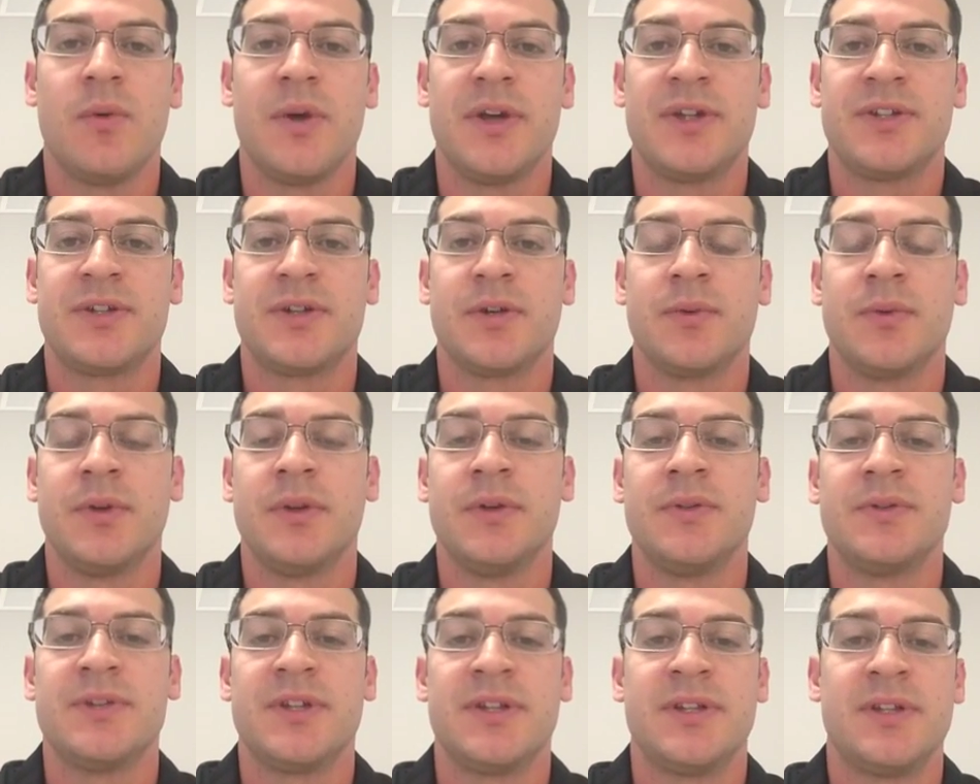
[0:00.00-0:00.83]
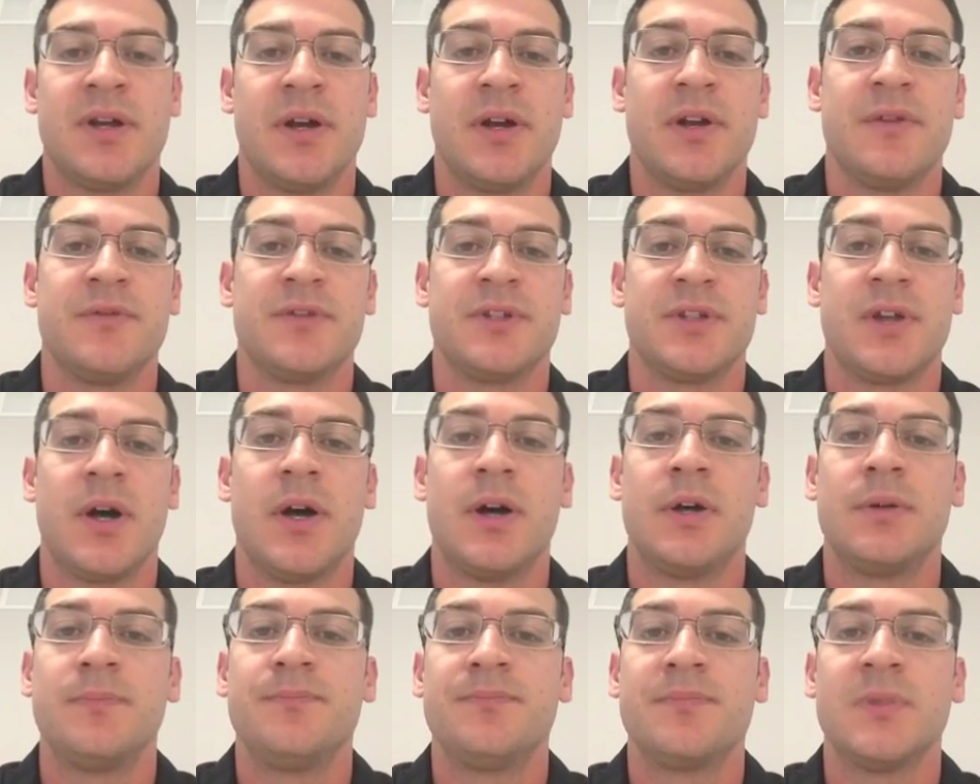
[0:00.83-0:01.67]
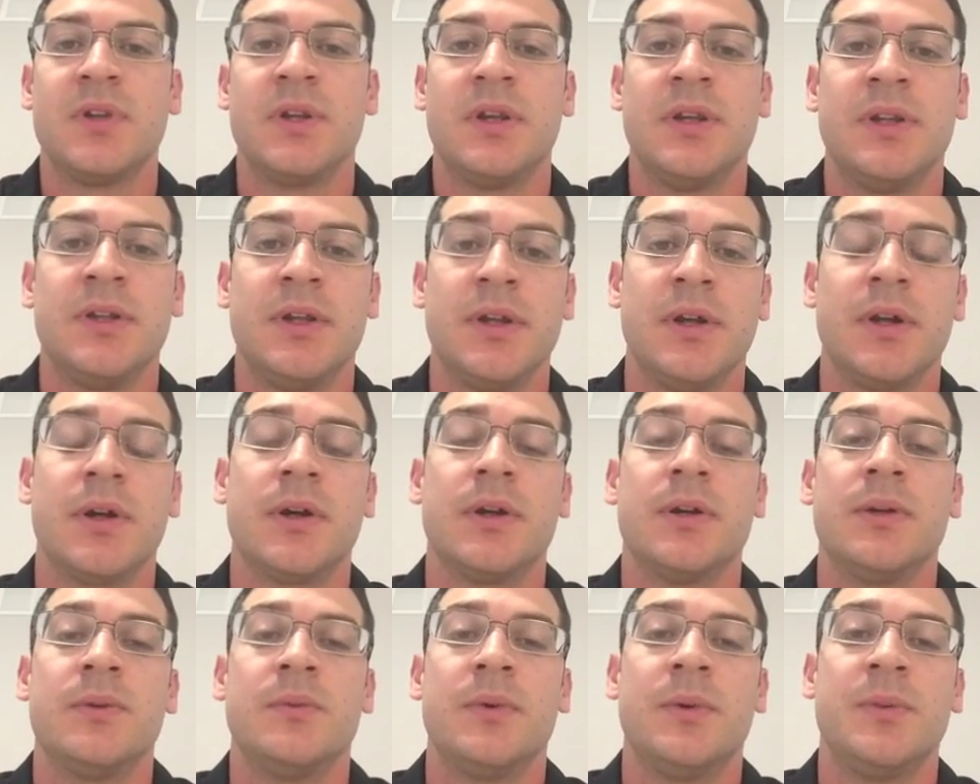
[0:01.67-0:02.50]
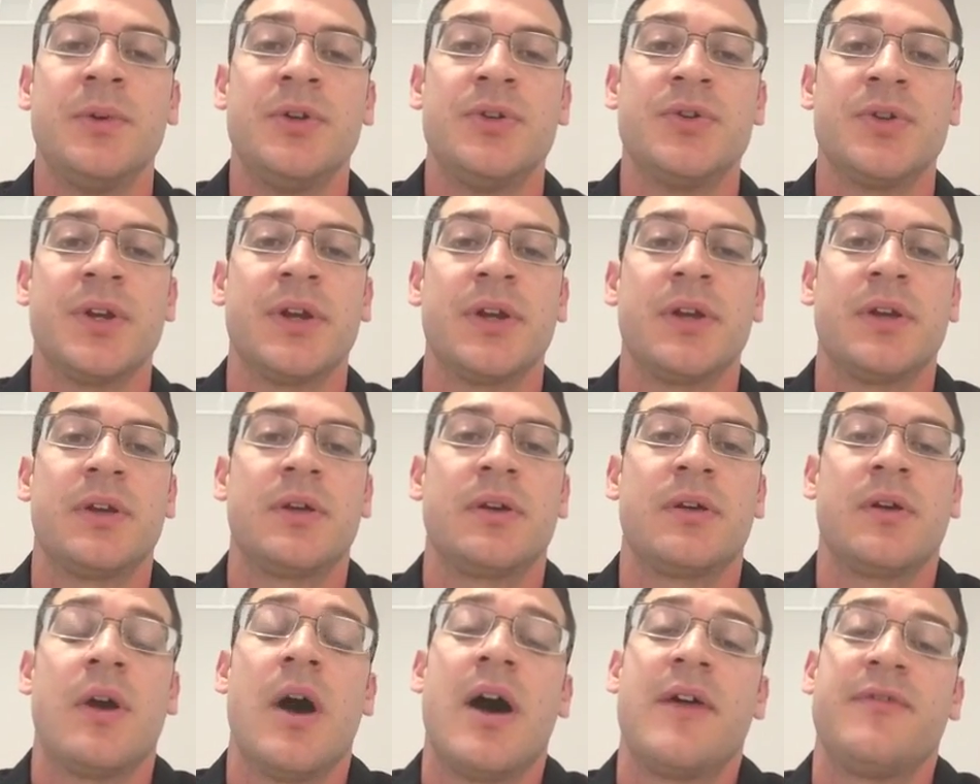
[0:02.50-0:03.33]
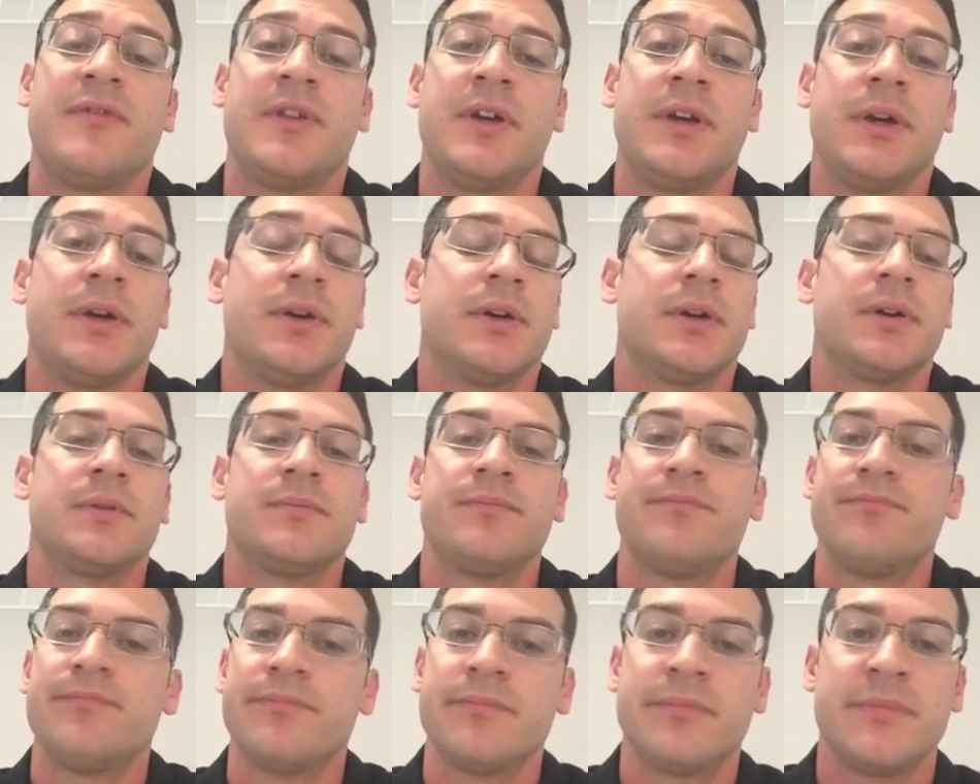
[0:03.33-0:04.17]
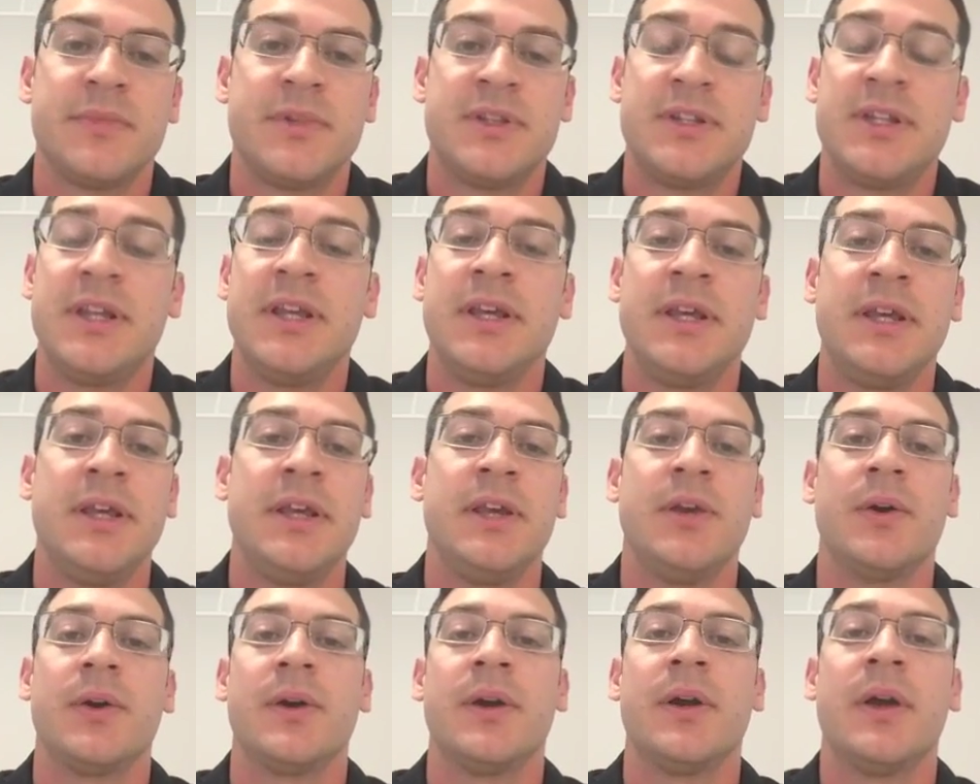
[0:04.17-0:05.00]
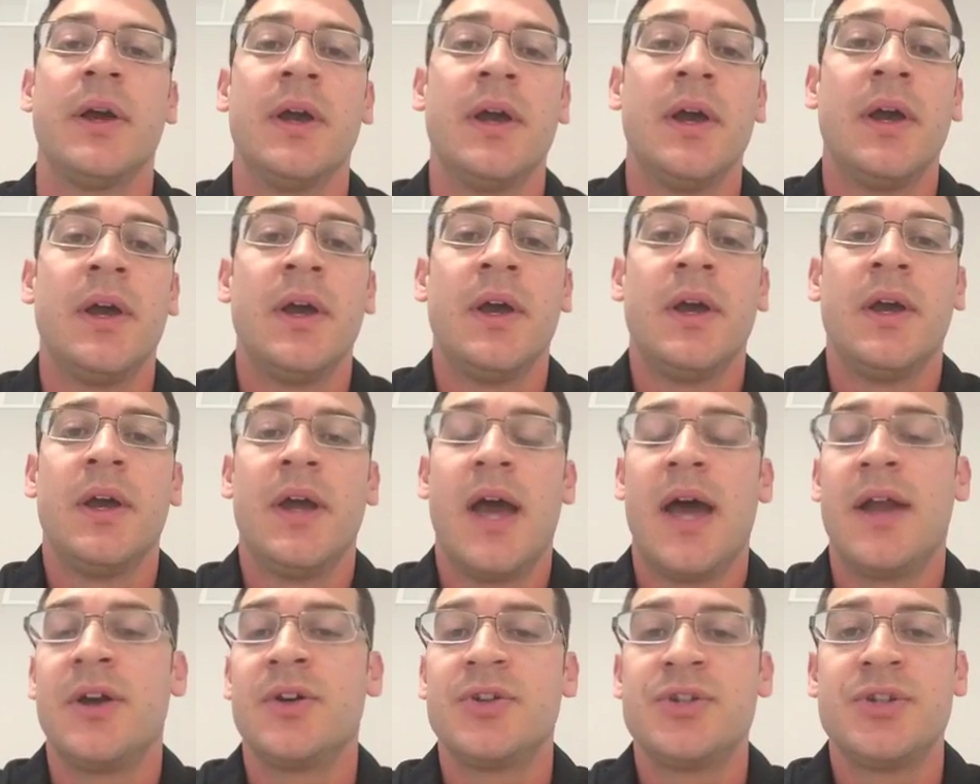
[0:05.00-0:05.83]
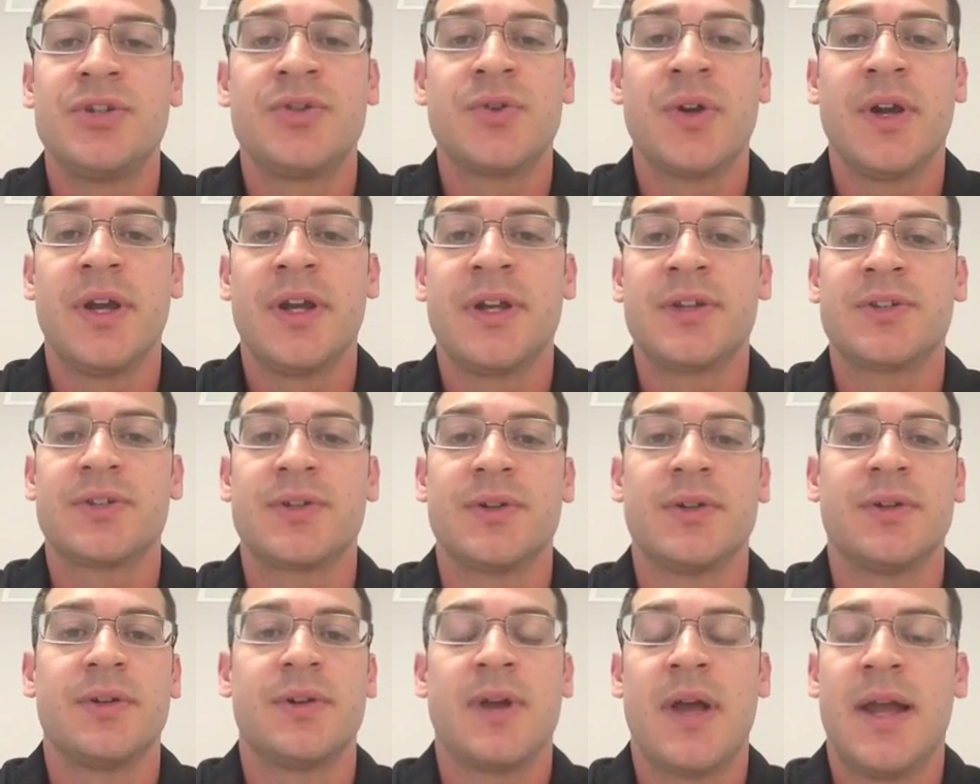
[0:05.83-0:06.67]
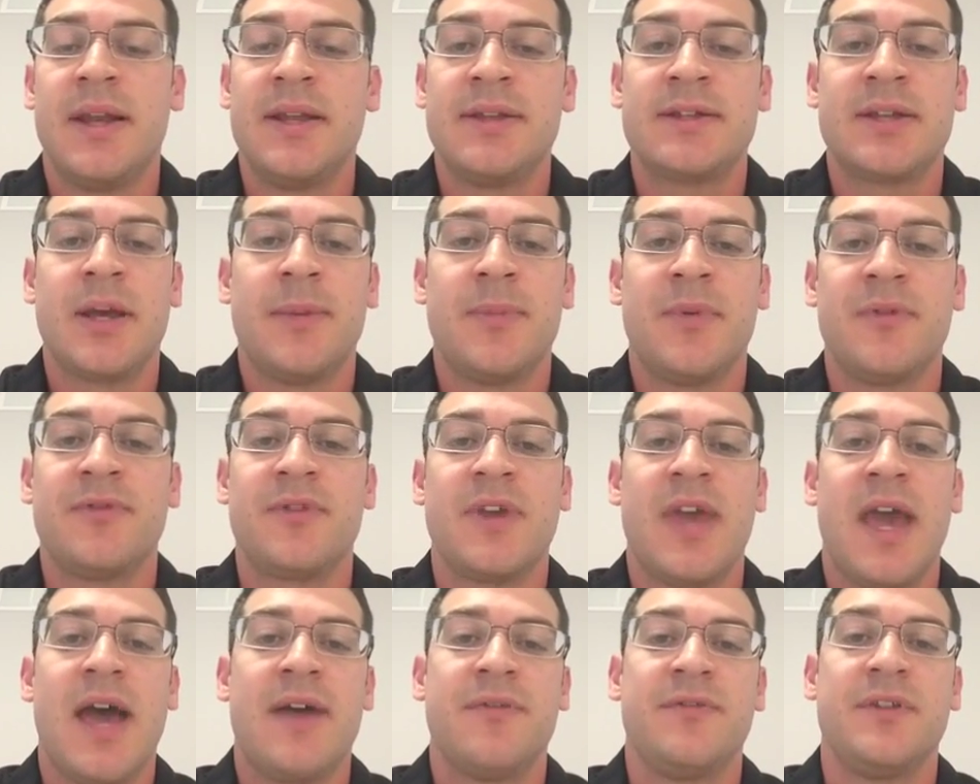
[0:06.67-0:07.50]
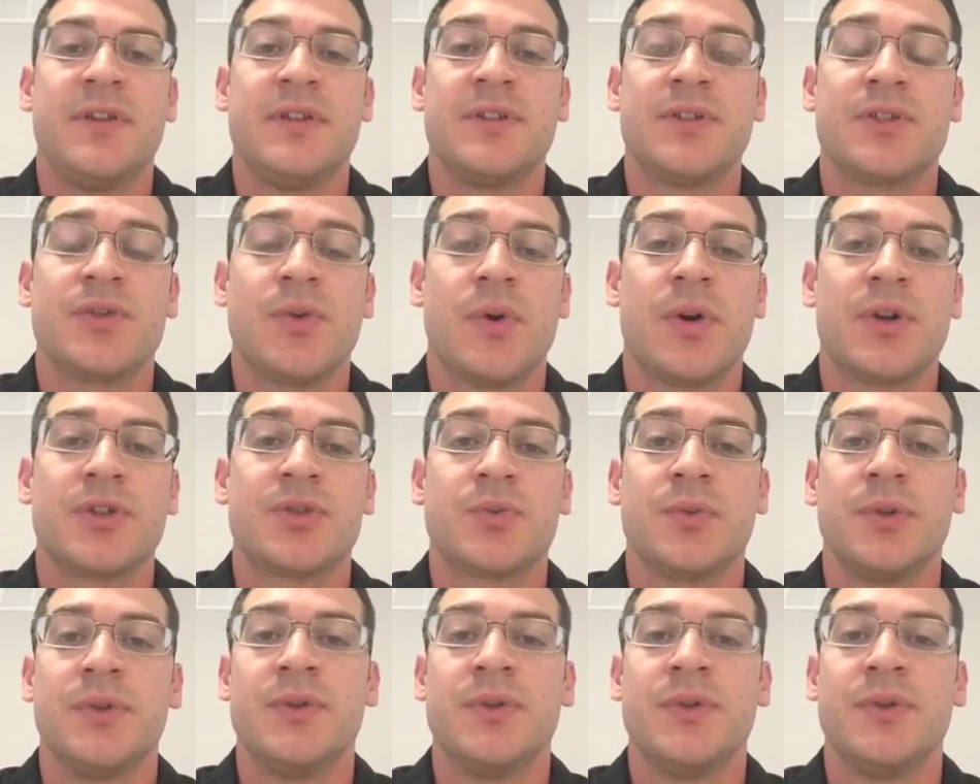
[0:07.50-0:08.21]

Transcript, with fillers: waster. We lose a ton of salt in the urine when we drink coffee or tea or energy drinks or any type of caffeine source.